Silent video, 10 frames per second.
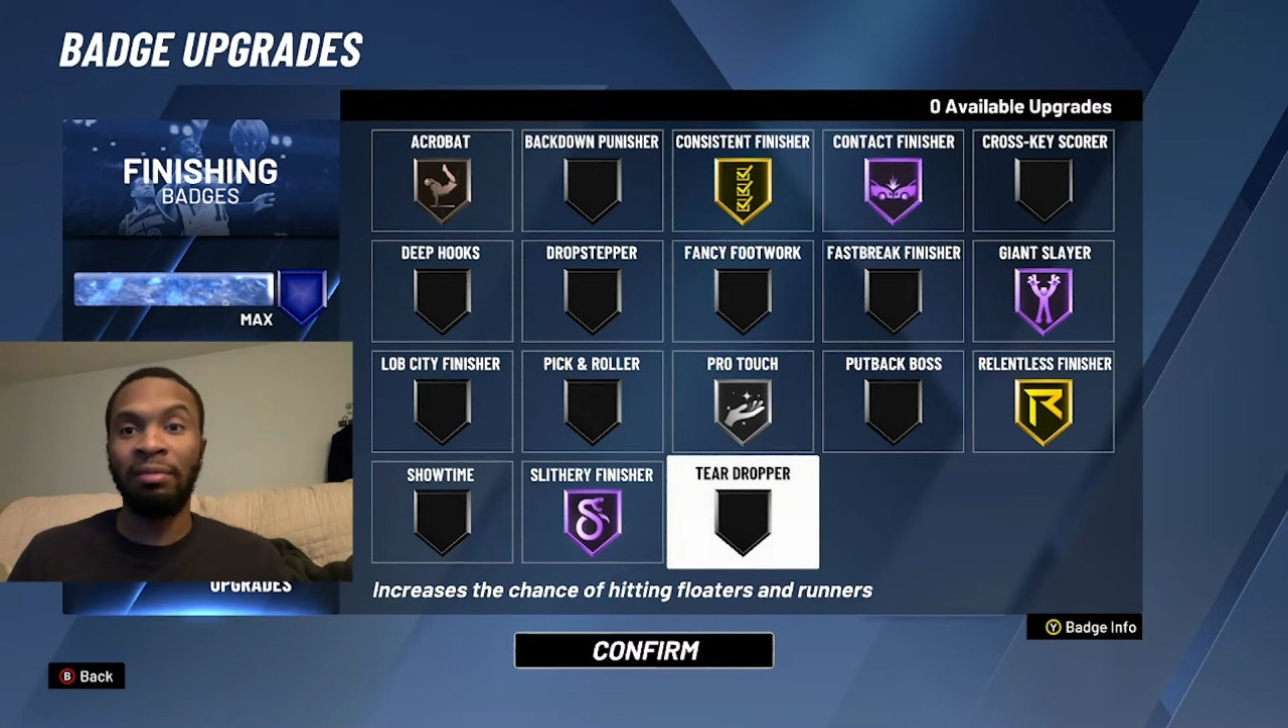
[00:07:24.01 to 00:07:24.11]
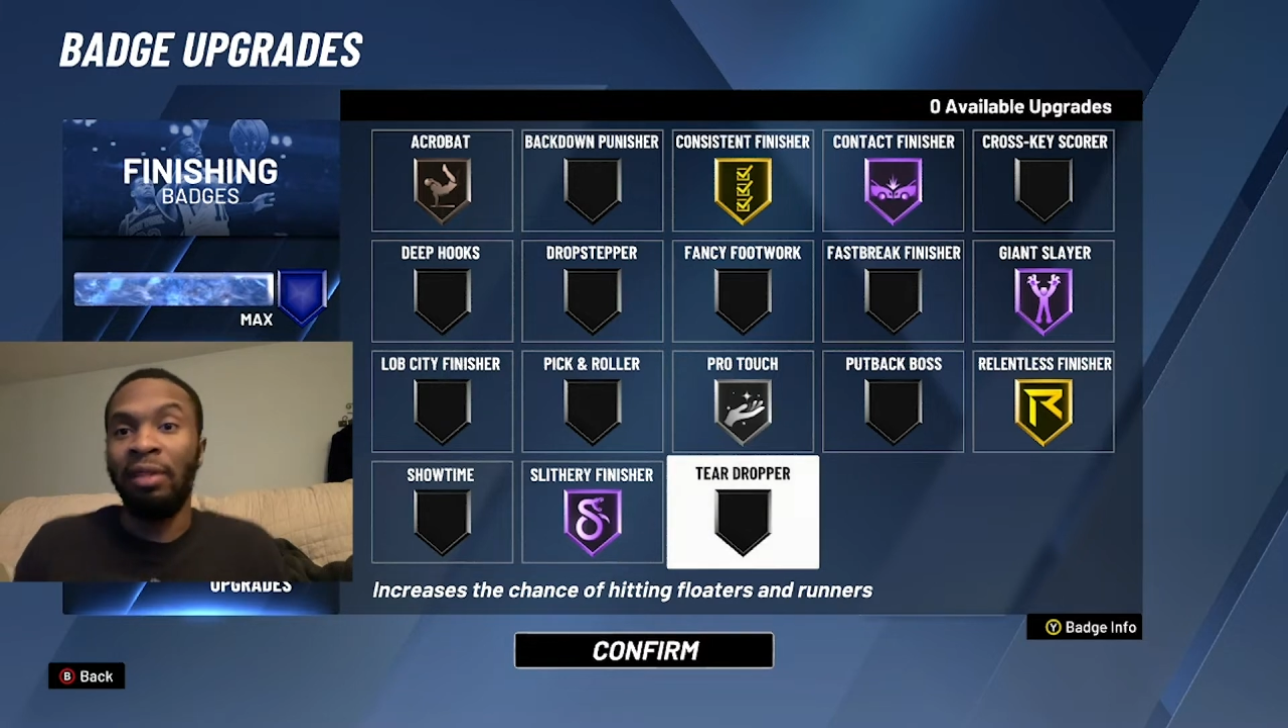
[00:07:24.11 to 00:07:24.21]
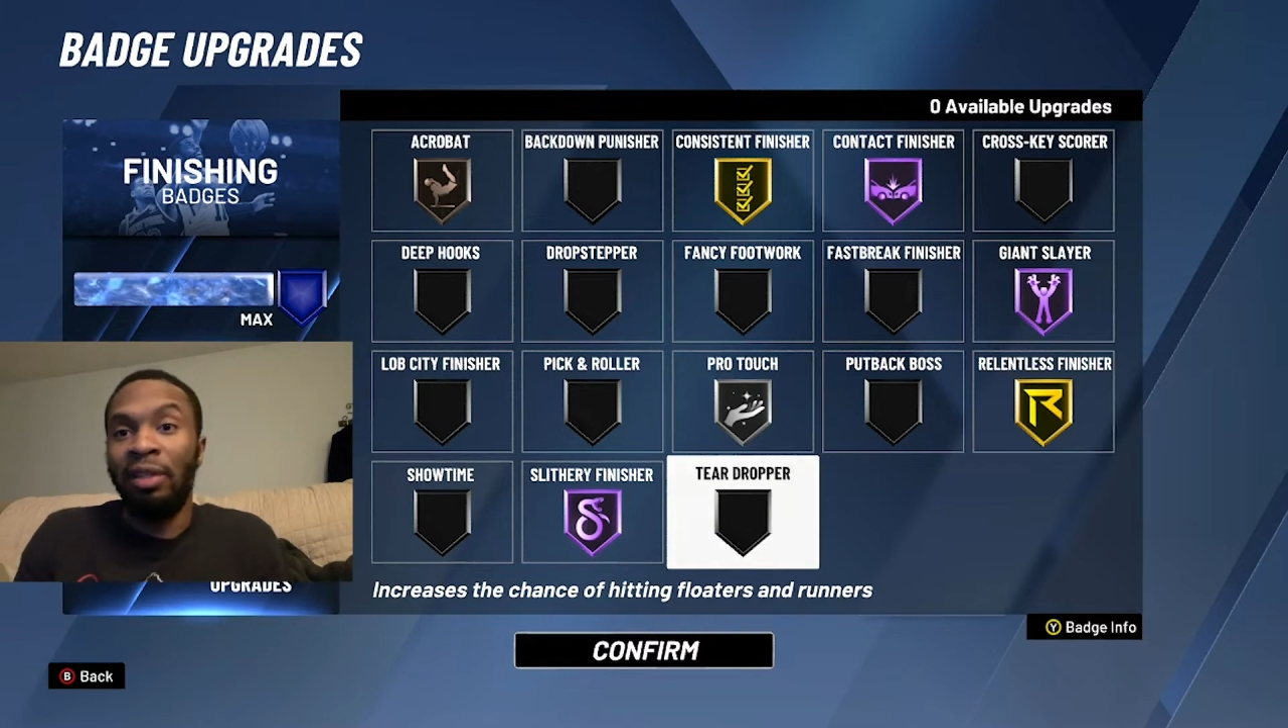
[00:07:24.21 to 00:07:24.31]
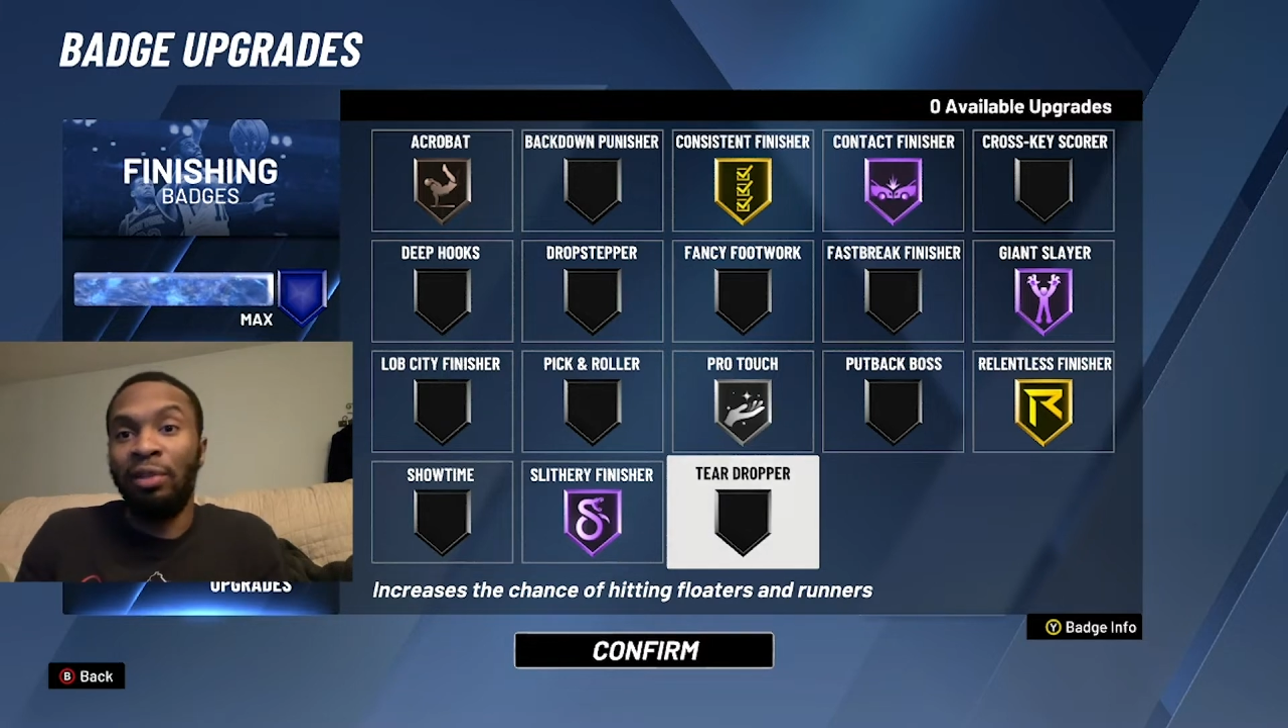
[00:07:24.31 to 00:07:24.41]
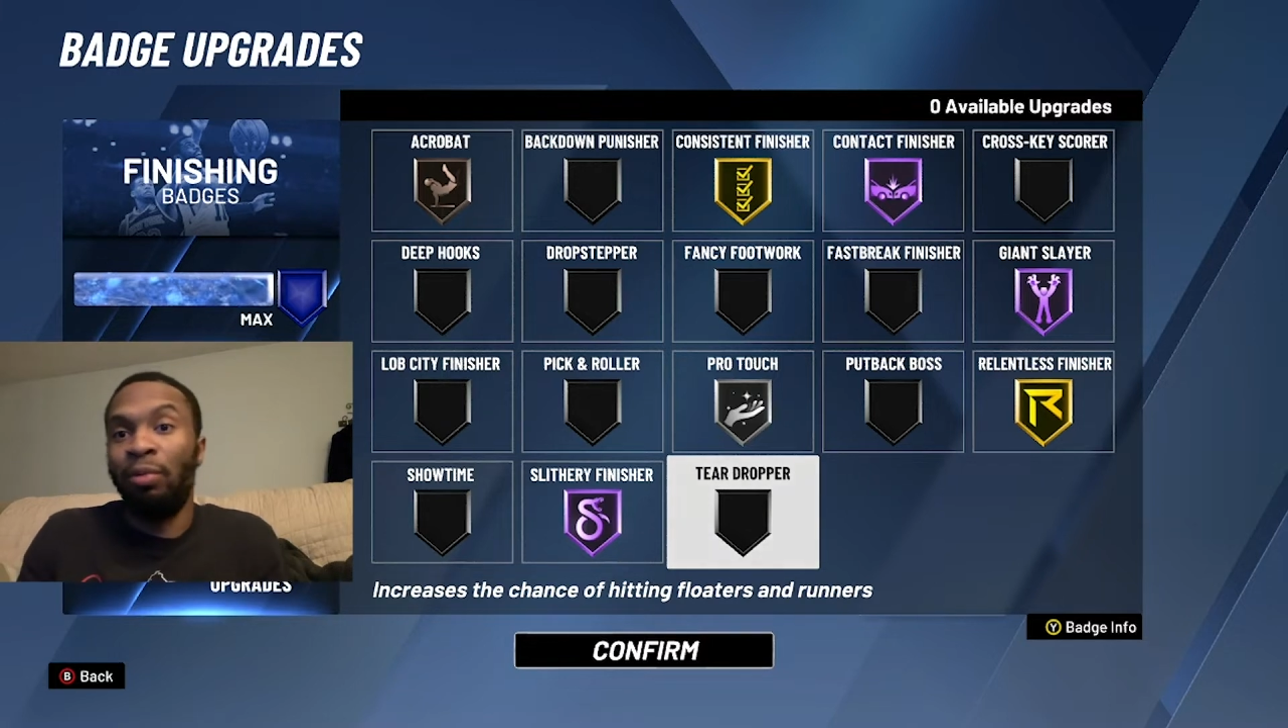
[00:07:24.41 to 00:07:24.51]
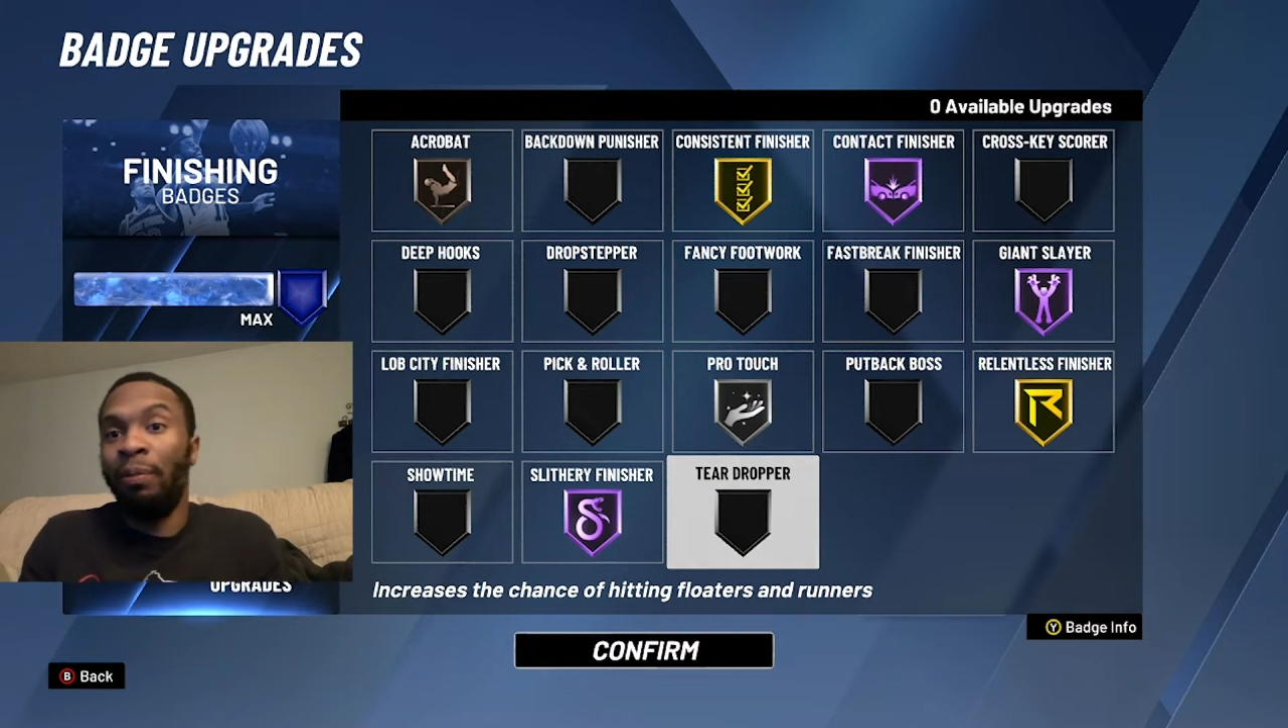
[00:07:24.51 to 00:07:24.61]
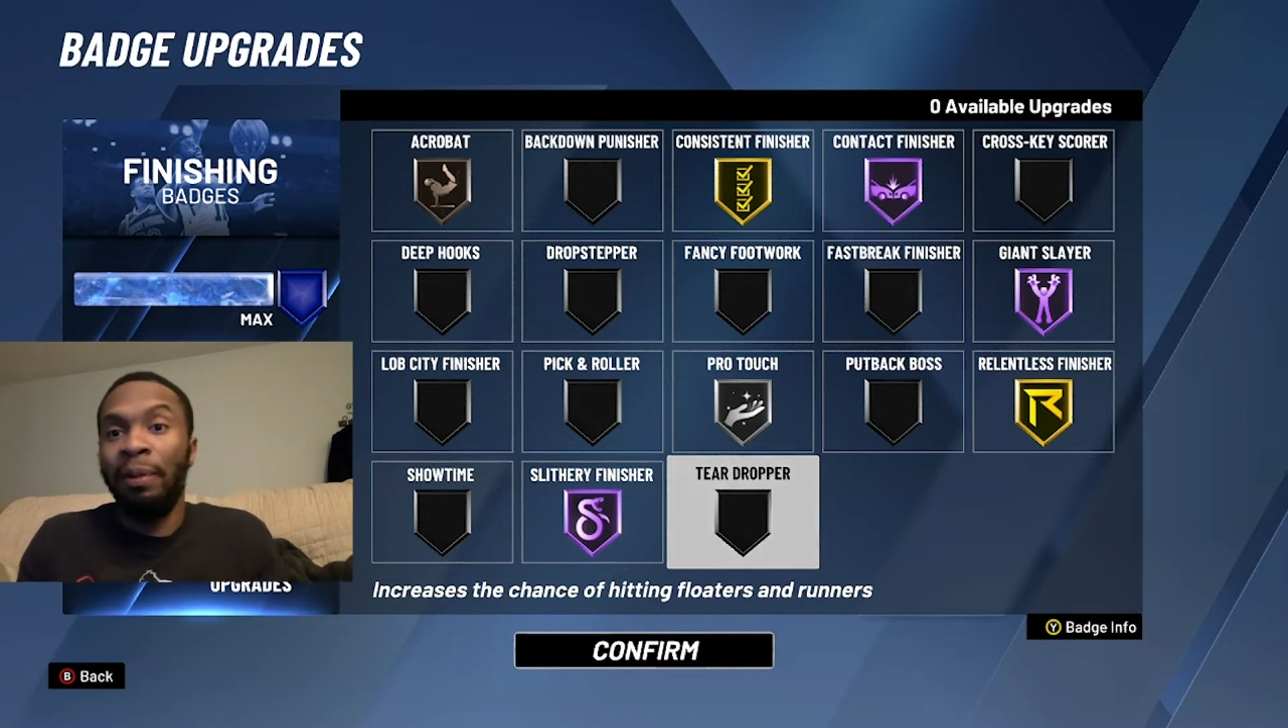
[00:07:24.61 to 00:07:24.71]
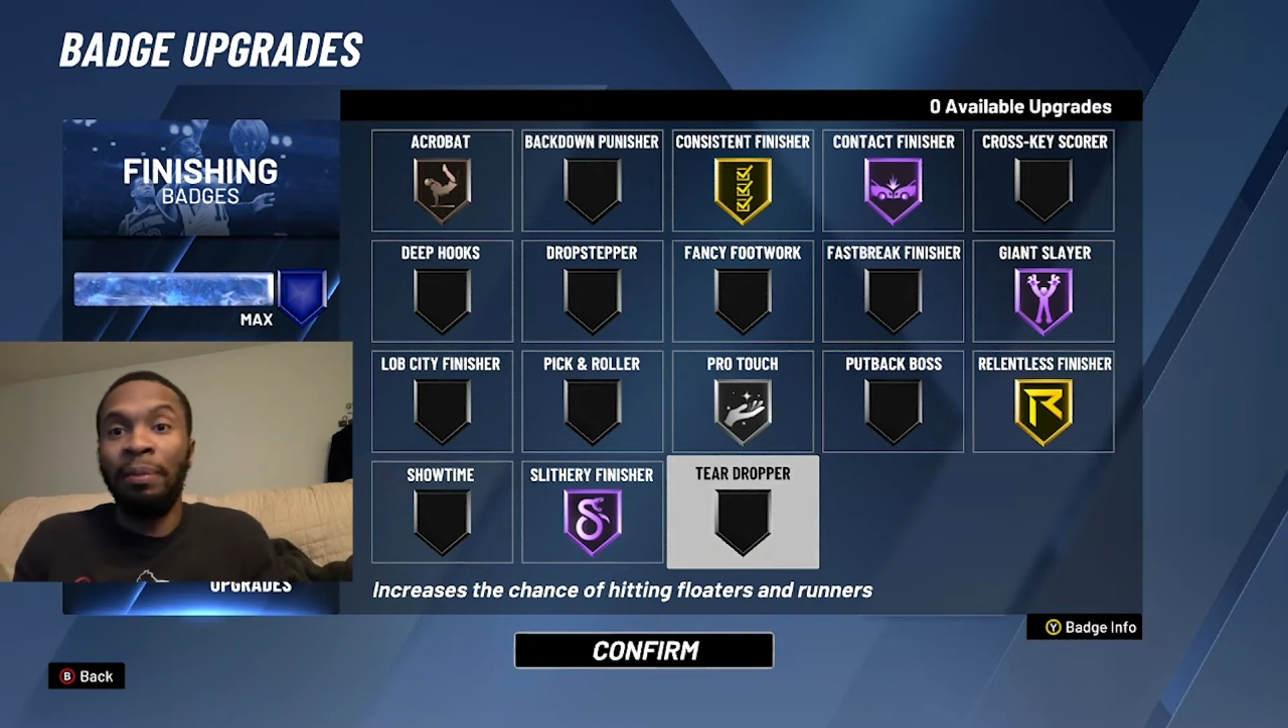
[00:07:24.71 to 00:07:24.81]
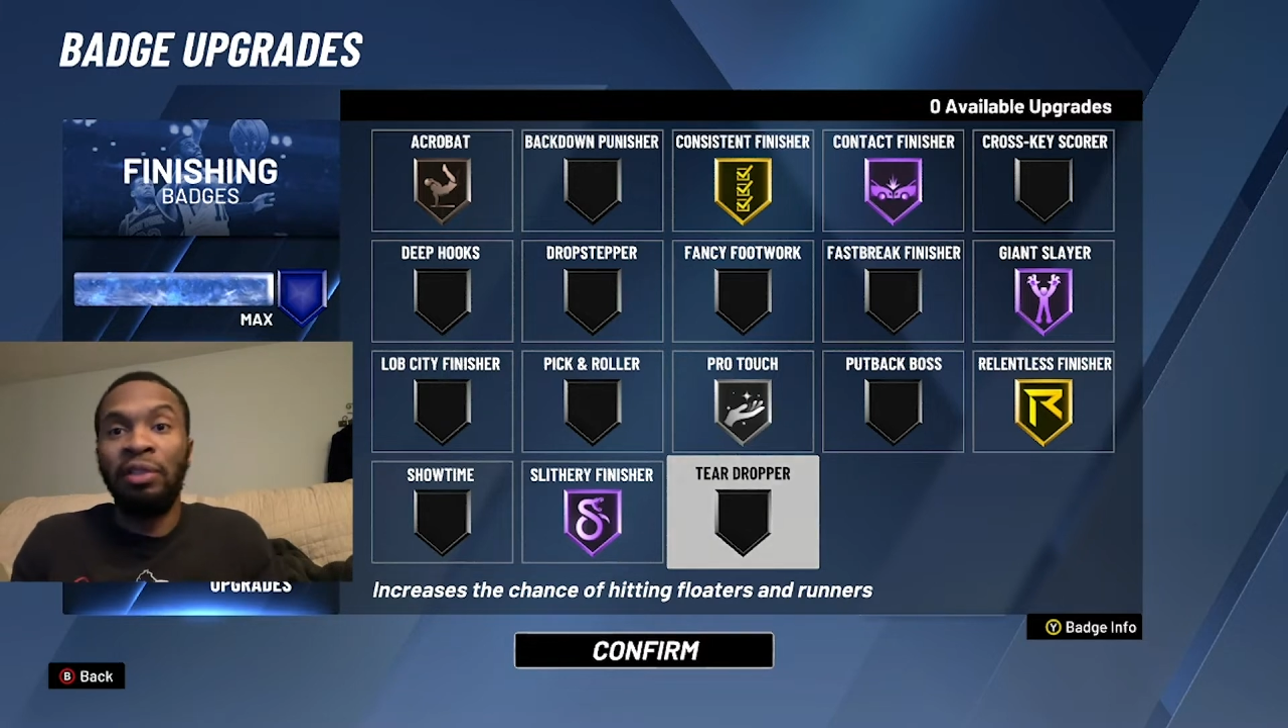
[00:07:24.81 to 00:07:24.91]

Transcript: They just want people to